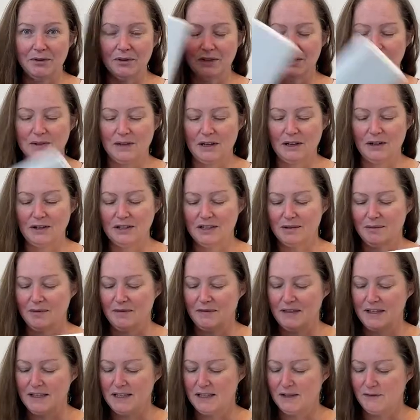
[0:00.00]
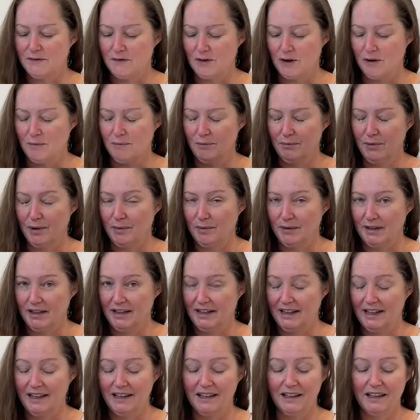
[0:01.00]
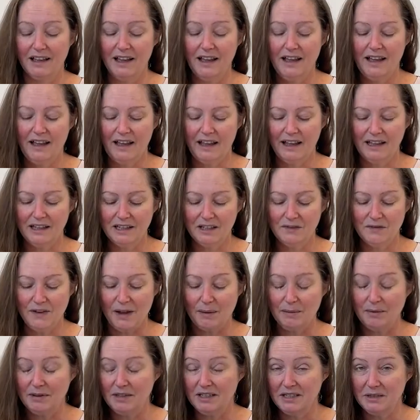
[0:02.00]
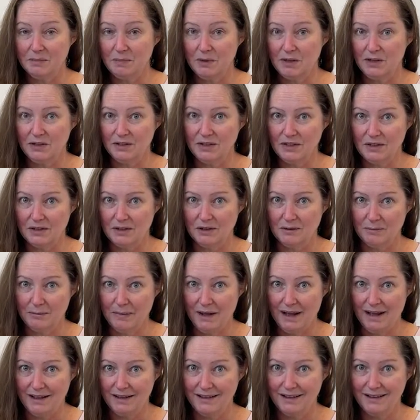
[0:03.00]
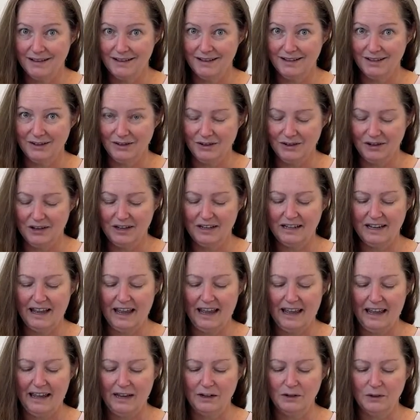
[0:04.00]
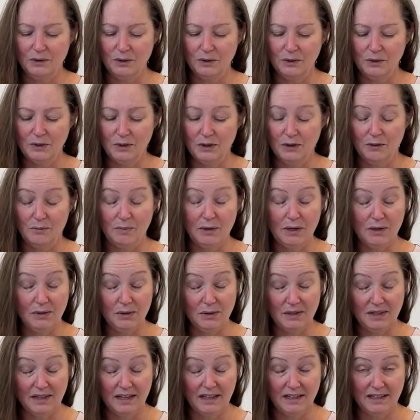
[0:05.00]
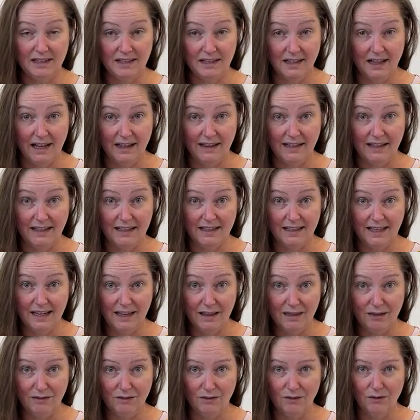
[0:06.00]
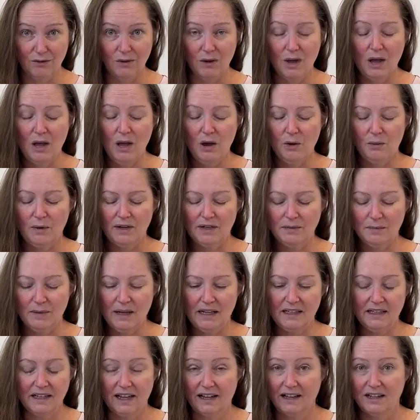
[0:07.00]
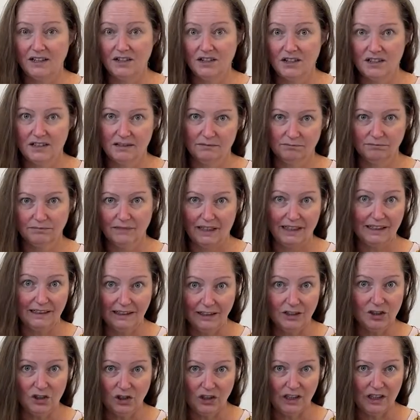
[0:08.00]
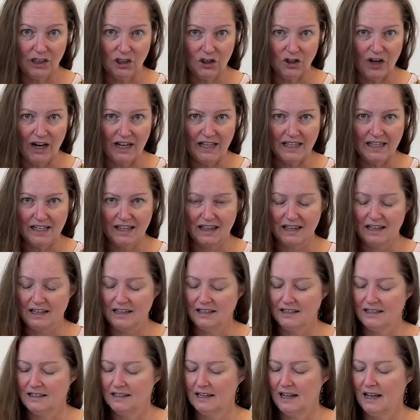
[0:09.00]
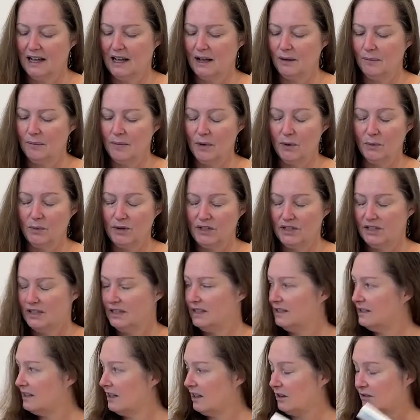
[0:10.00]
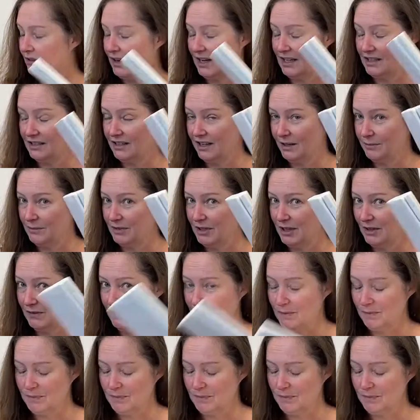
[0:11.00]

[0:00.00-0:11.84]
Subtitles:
So I got some of this from Bobbin and Ink. It's fabulous because it's got markings on it and also because it's slightly see-through, which means I can just like literally trace things, which is a great time saver.